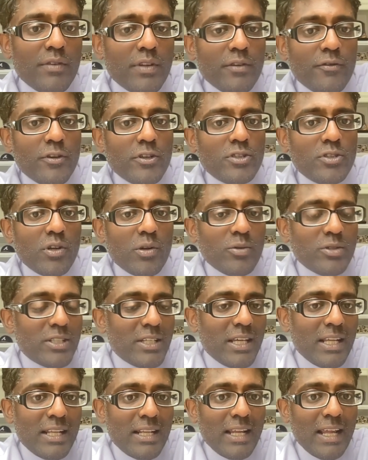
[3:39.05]
and the first total was
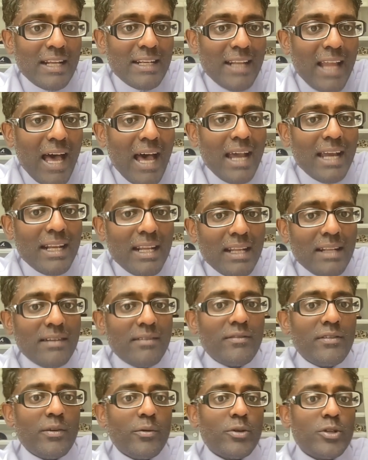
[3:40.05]
set at 9,
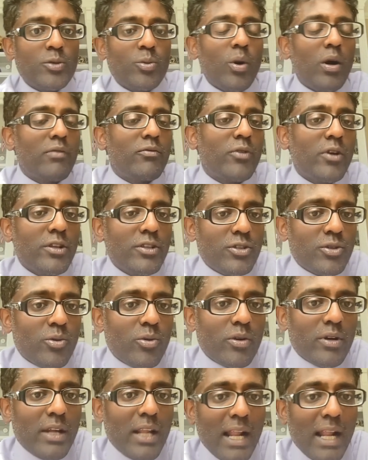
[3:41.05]
and there were 12 runs scored.